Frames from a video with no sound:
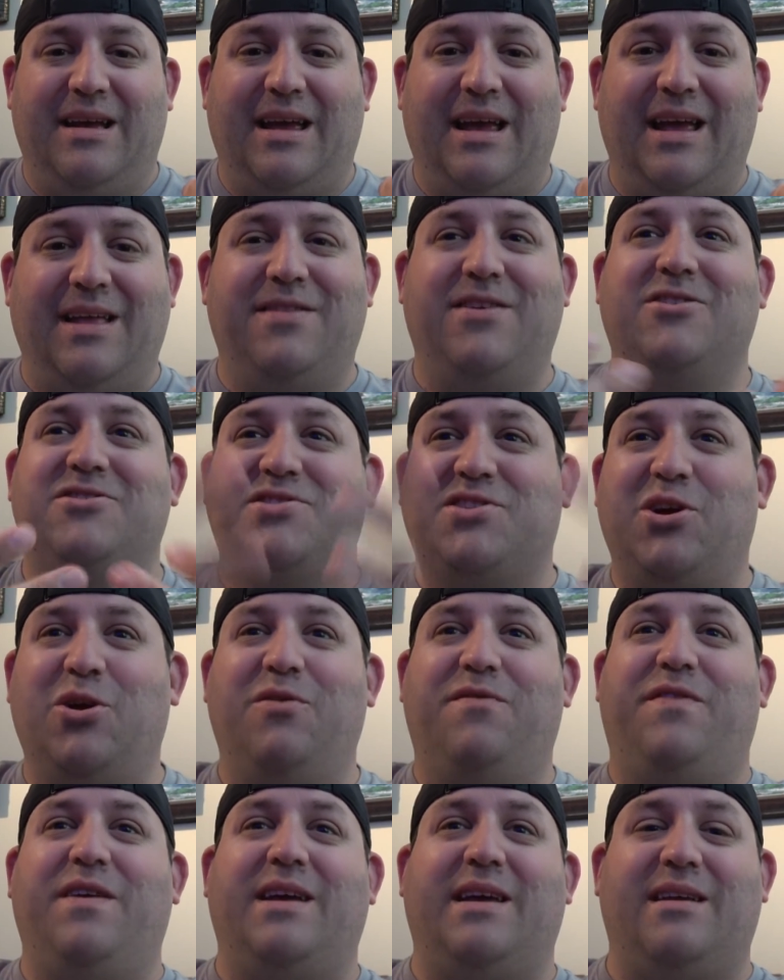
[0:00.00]
and there's
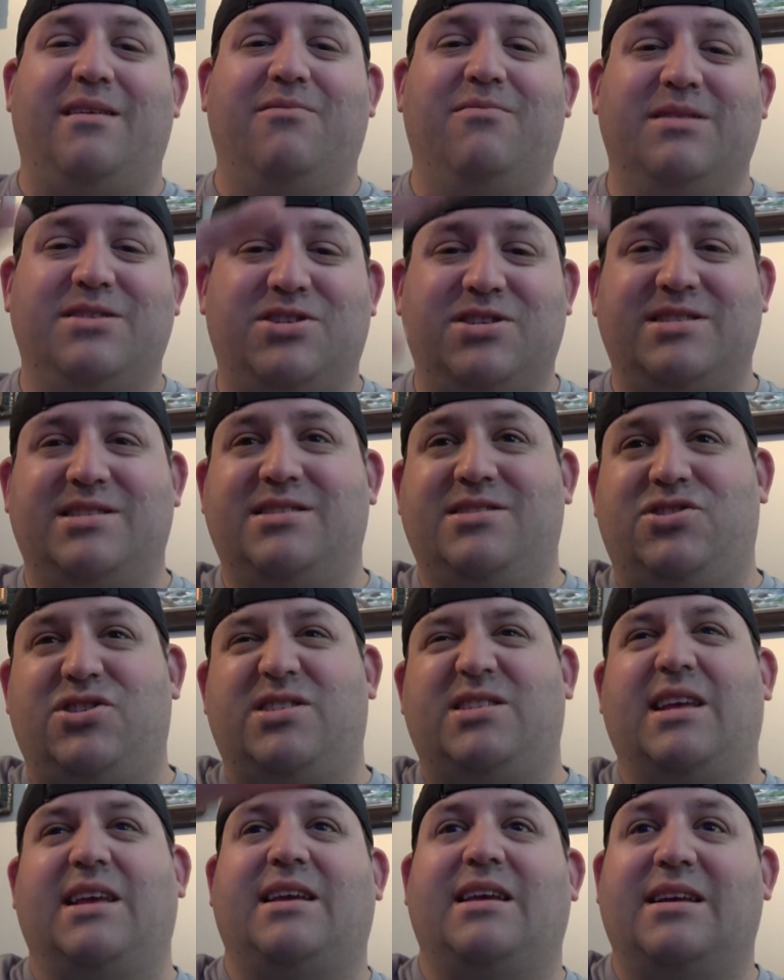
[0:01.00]
Goofy, which is
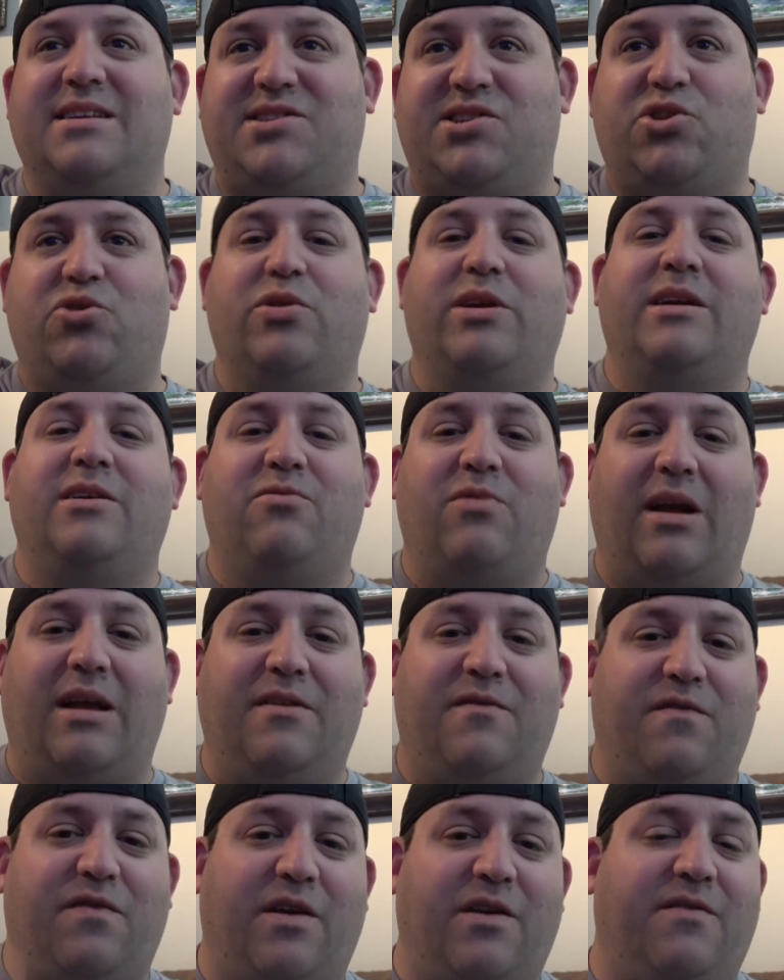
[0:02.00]
just like a screen right
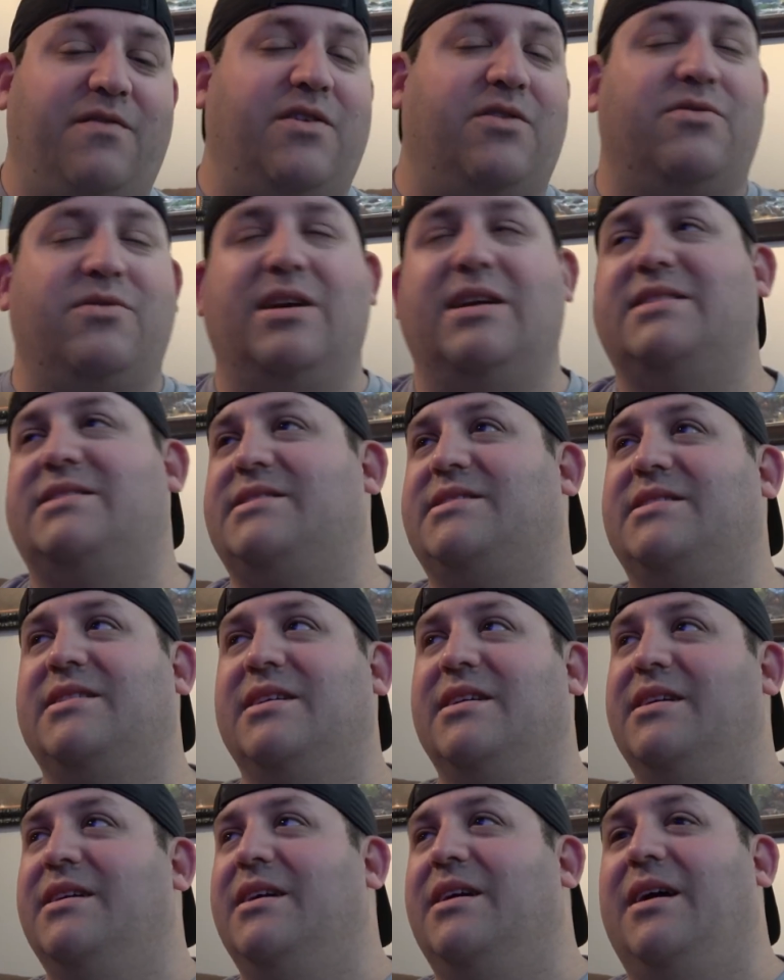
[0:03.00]
in front of you. It's
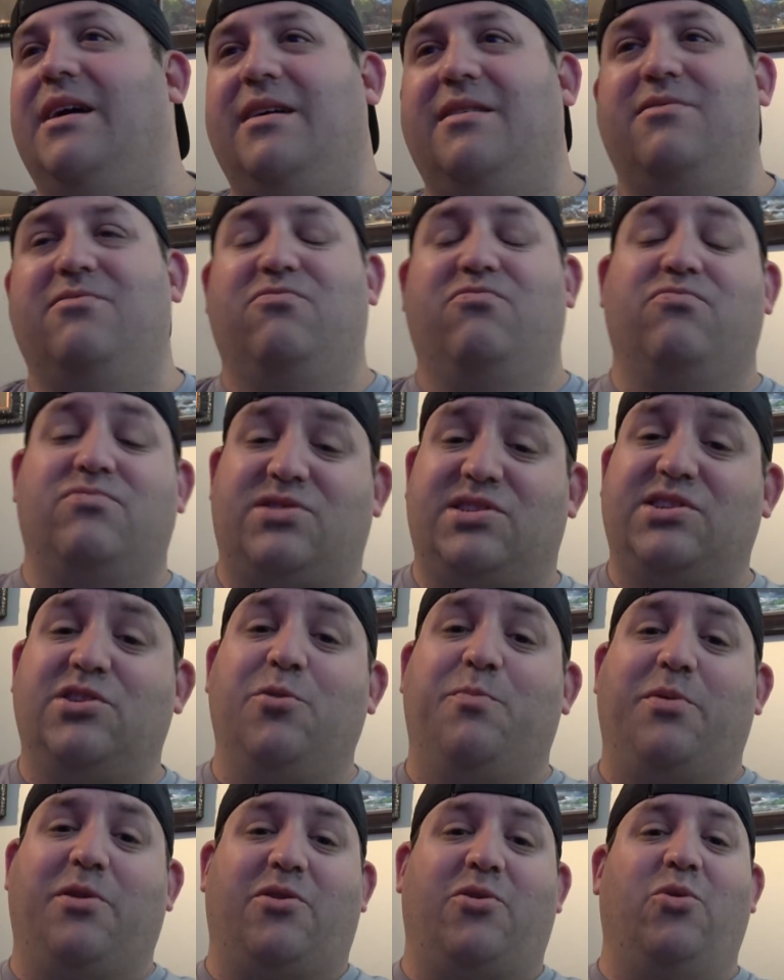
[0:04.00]

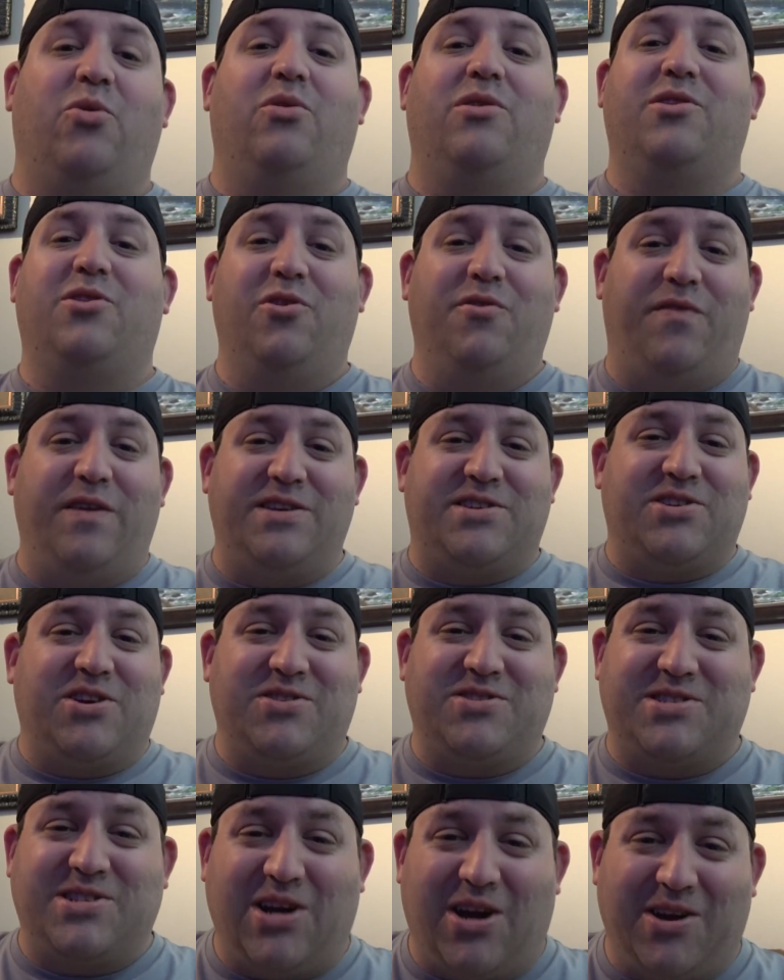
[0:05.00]
super cool. And Goofy
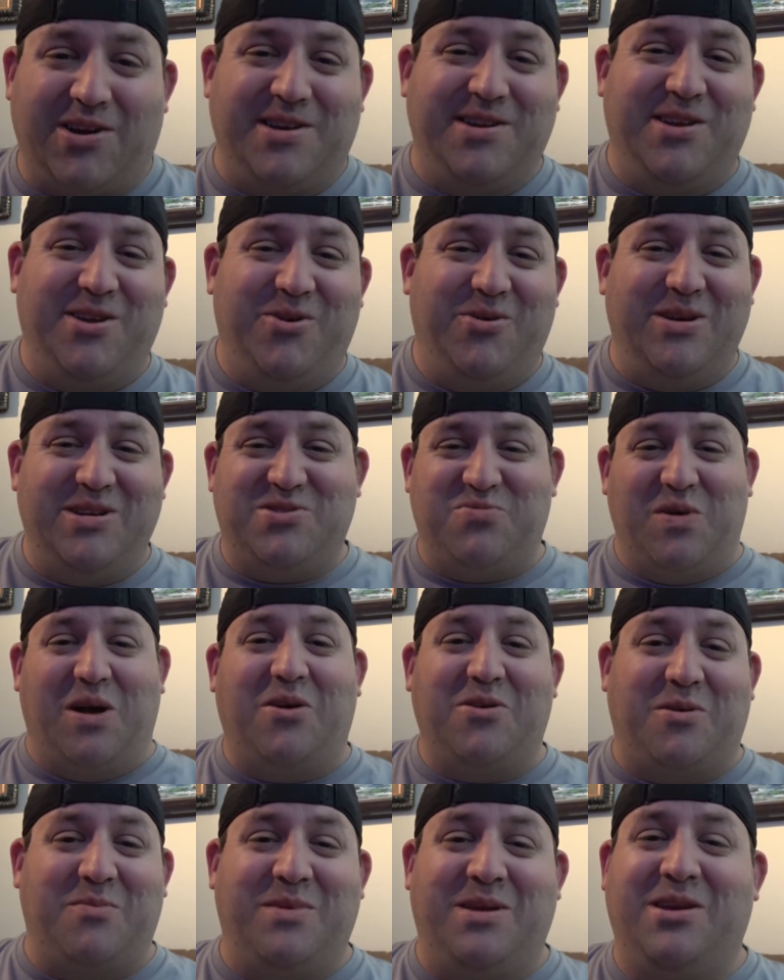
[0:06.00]
starts talking to you. He's
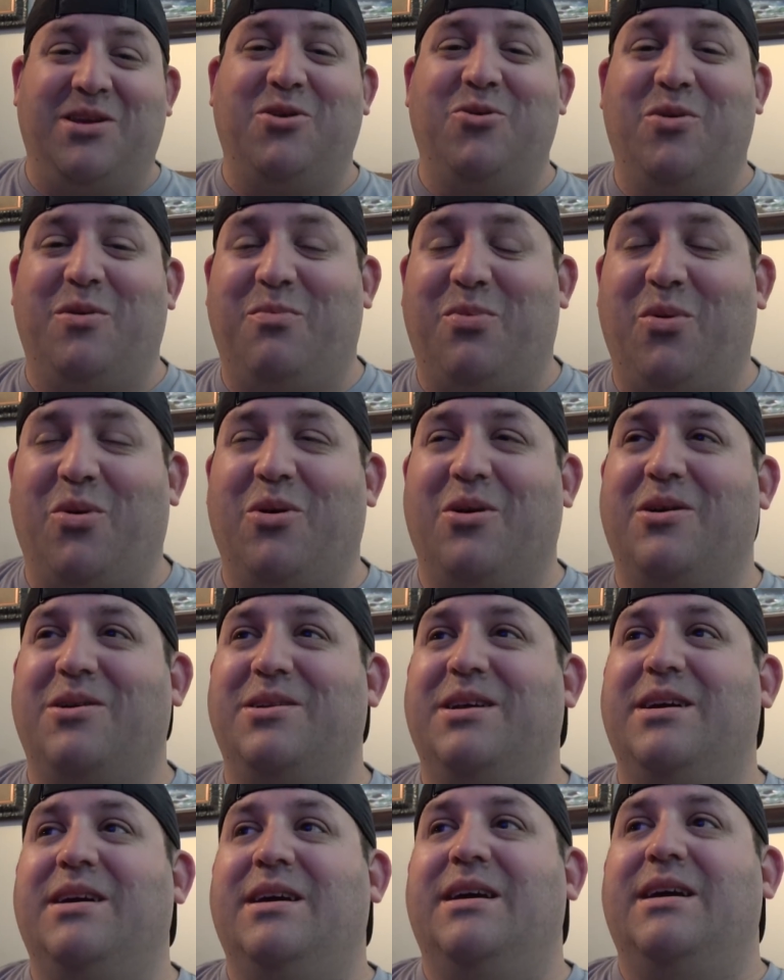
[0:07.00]
welcoming you
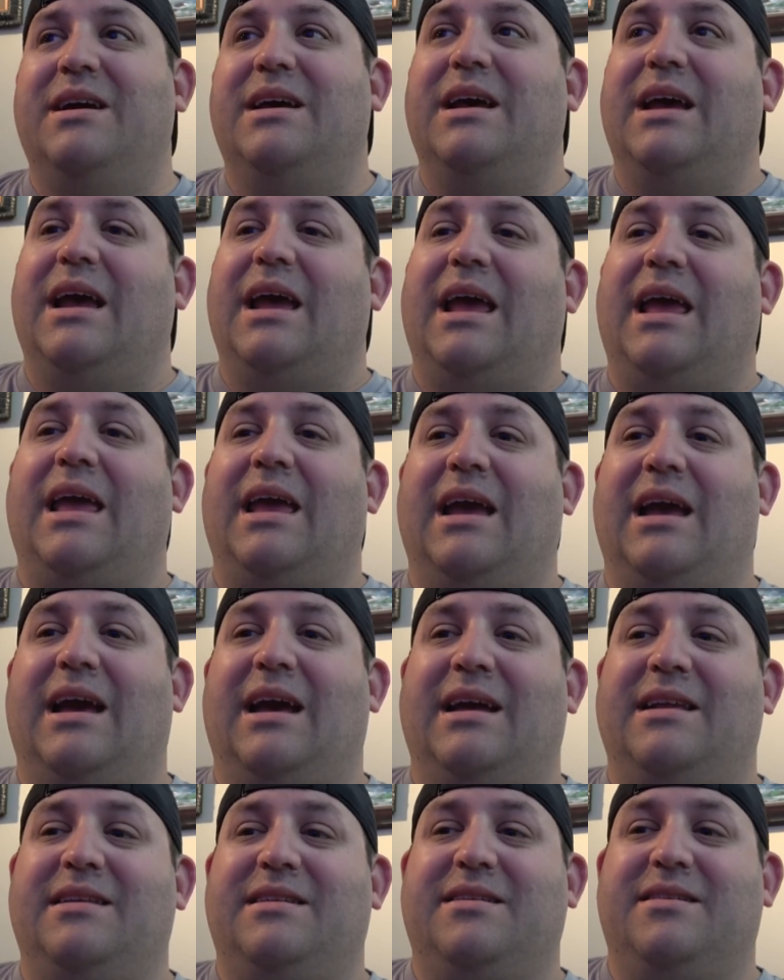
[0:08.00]
aboard,
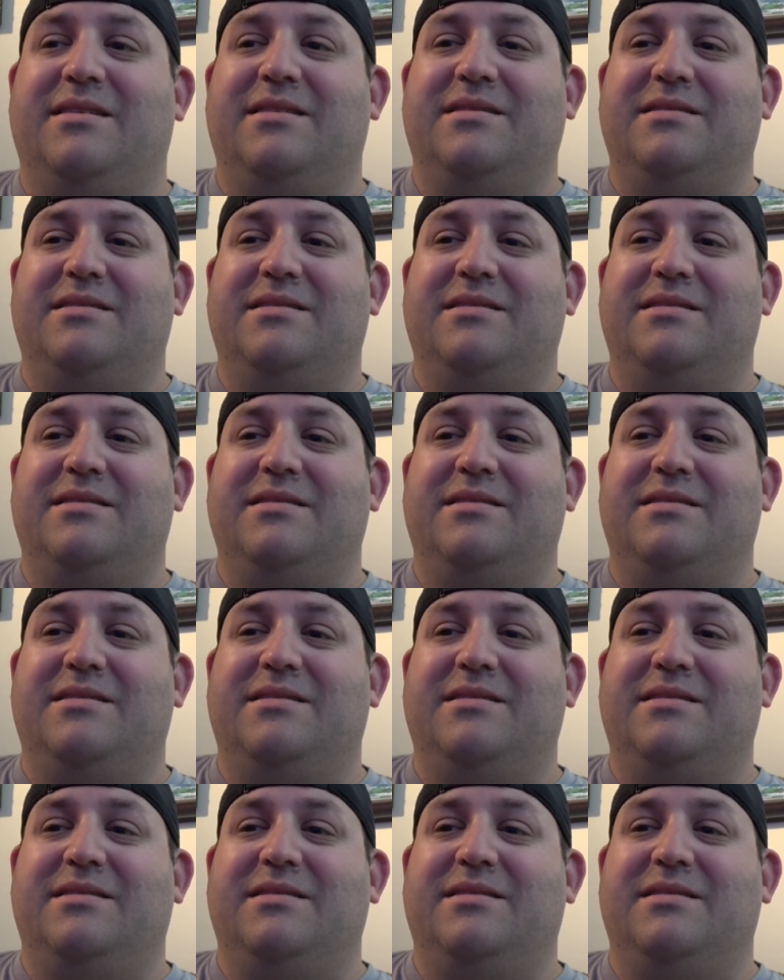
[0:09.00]
and